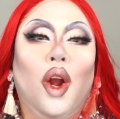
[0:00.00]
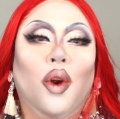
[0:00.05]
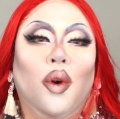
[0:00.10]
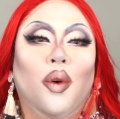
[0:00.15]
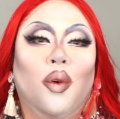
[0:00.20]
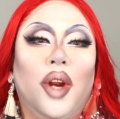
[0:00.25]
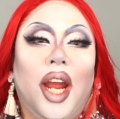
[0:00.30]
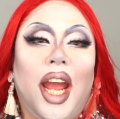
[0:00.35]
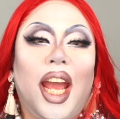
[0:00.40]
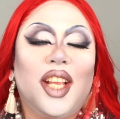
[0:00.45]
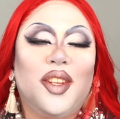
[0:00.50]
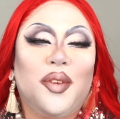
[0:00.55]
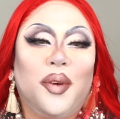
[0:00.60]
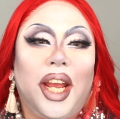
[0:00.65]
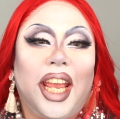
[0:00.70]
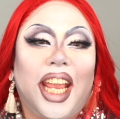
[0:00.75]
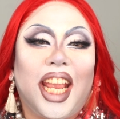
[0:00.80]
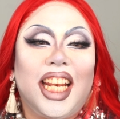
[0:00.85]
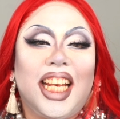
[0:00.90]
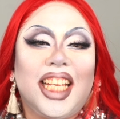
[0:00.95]
Red
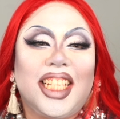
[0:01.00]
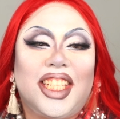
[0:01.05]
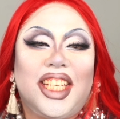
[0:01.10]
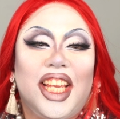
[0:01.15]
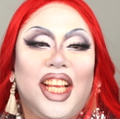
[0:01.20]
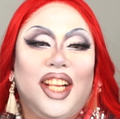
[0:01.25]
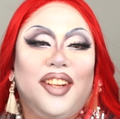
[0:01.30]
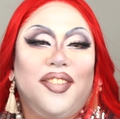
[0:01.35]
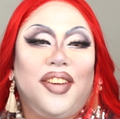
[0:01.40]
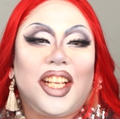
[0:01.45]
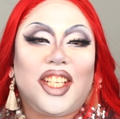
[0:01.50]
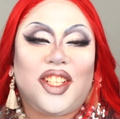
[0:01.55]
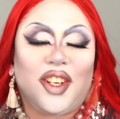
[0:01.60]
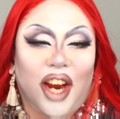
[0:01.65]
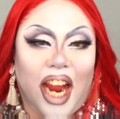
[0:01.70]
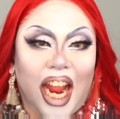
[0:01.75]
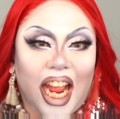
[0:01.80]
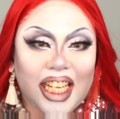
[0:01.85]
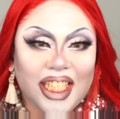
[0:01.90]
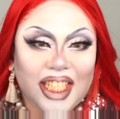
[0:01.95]
wig and a silver
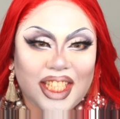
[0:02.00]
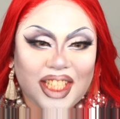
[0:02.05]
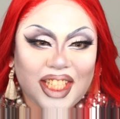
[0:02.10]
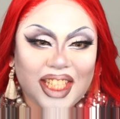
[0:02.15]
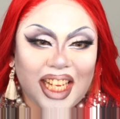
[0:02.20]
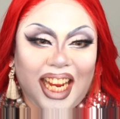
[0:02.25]
dress?